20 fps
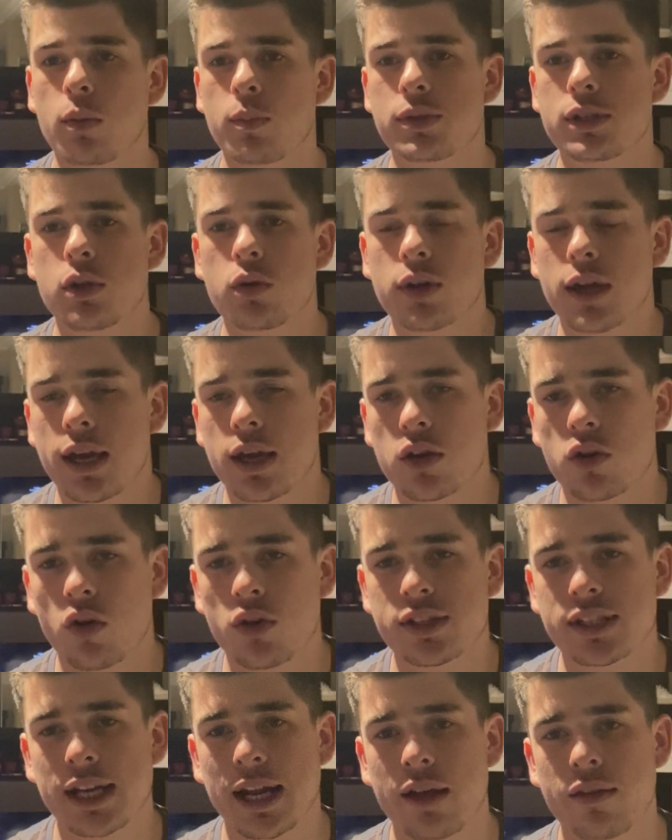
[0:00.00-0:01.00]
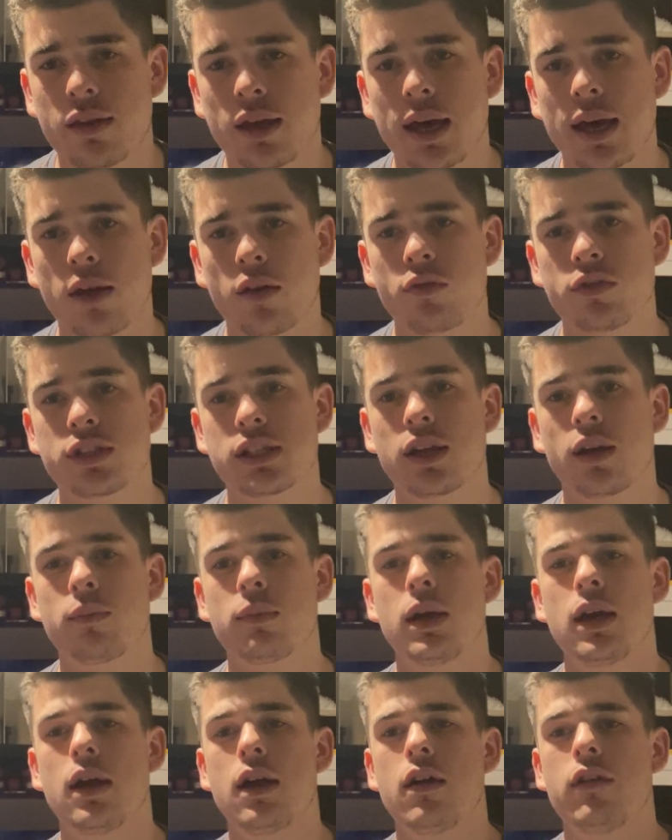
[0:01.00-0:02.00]
I'm still getting content out there, and obviously, I'm
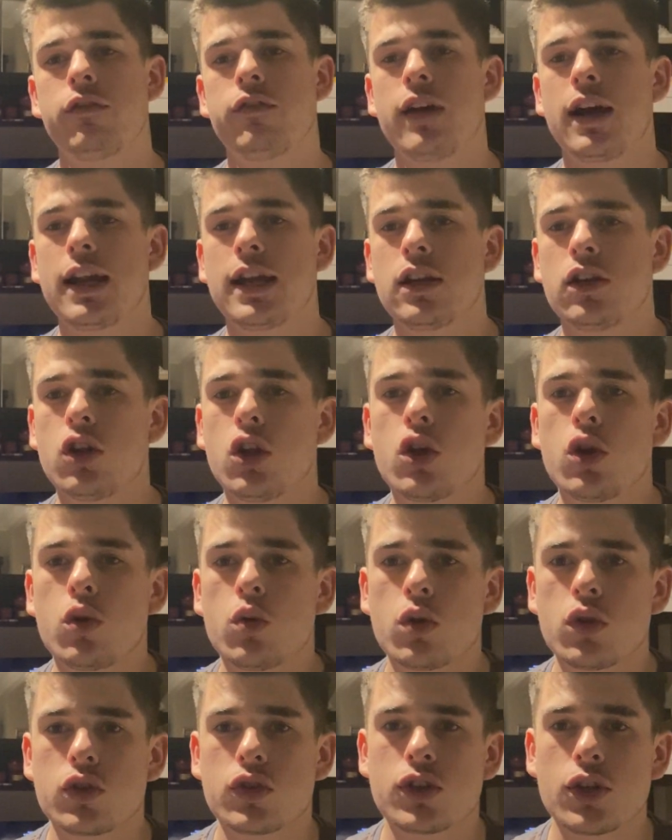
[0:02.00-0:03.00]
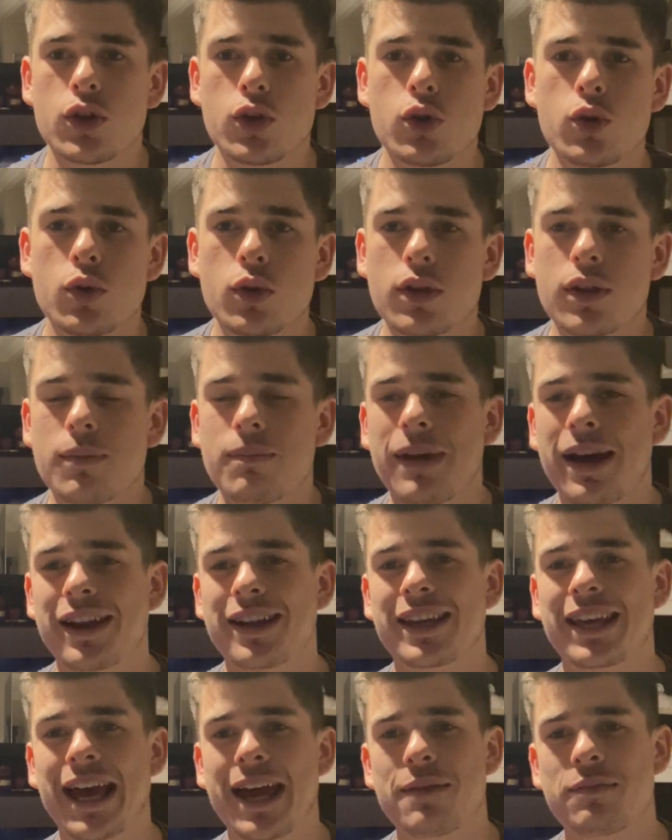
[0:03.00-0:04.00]
fairly new to the
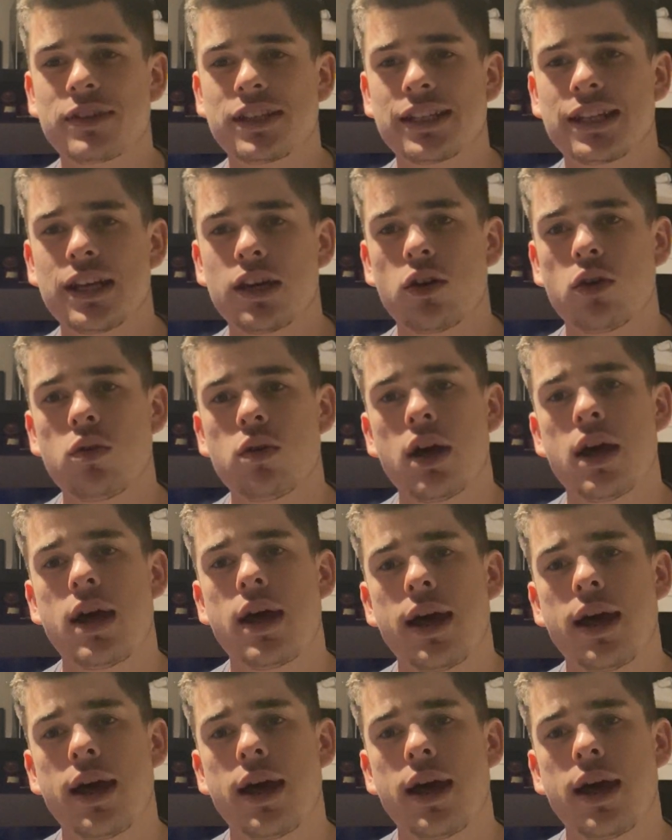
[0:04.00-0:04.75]
Madden game still.